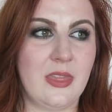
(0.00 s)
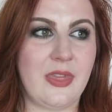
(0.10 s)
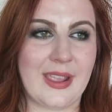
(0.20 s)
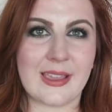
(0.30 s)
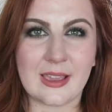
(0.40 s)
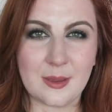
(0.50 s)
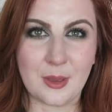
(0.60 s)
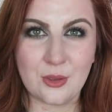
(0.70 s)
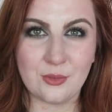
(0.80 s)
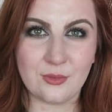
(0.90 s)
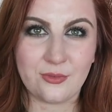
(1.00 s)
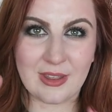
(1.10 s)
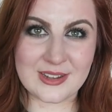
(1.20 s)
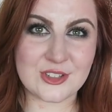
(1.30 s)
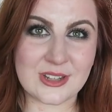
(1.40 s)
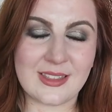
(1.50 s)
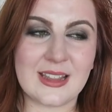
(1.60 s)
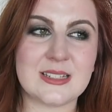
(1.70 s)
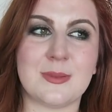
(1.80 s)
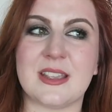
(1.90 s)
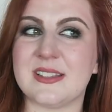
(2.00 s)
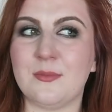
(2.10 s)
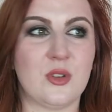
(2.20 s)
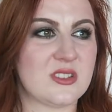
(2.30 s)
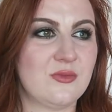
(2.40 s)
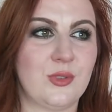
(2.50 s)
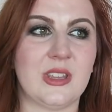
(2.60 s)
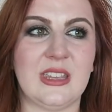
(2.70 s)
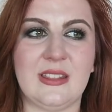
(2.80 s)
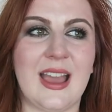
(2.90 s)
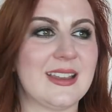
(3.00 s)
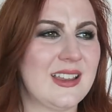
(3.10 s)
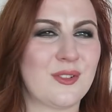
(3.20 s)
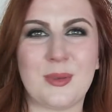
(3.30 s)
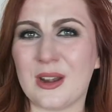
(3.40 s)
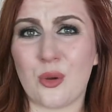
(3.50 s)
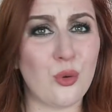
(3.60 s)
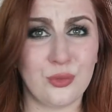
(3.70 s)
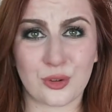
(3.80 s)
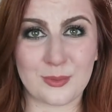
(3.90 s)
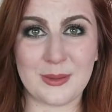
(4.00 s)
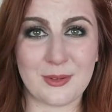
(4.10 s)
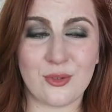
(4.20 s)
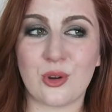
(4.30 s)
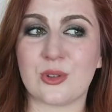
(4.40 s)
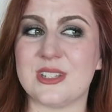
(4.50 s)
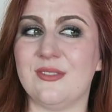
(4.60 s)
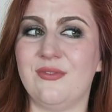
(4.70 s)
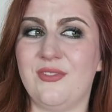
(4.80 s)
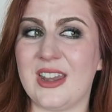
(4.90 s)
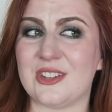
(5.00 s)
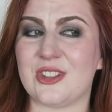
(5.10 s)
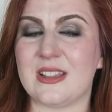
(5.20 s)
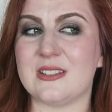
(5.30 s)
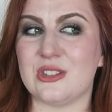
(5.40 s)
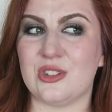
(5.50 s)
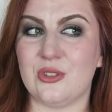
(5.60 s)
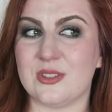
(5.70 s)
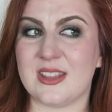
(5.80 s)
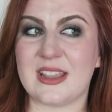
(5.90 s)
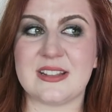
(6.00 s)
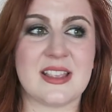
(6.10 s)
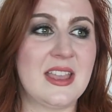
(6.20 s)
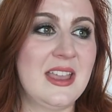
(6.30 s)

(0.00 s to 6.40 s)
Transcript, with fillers: thinking about finishing things because it wasn't really, that had never been a goal for me before to finish things and to use things.